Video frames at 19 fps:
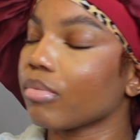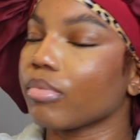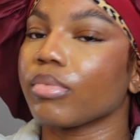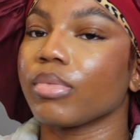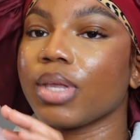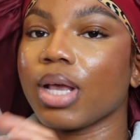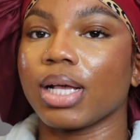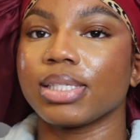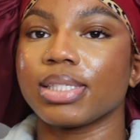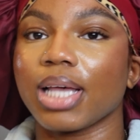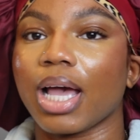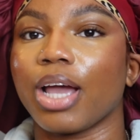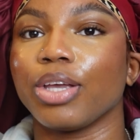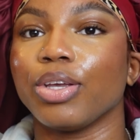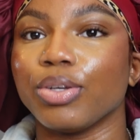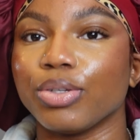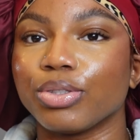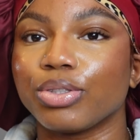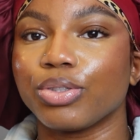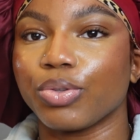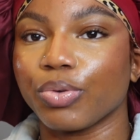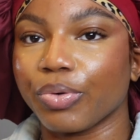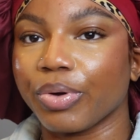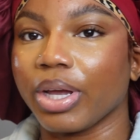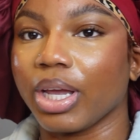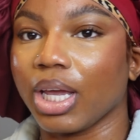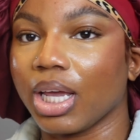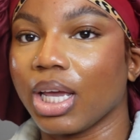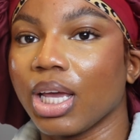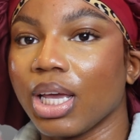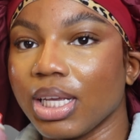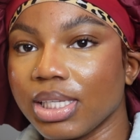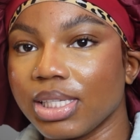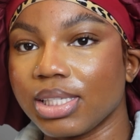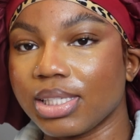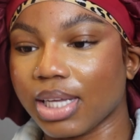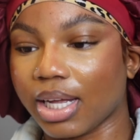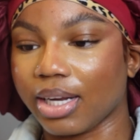Yes, I use 3
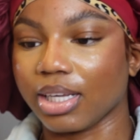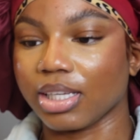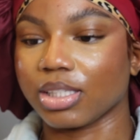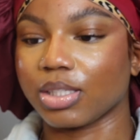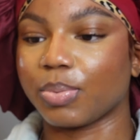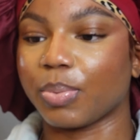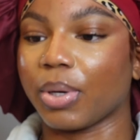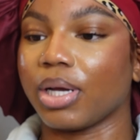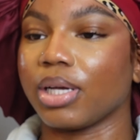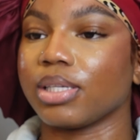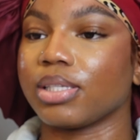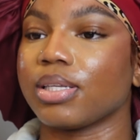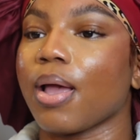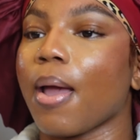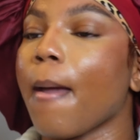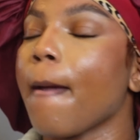setting sprays.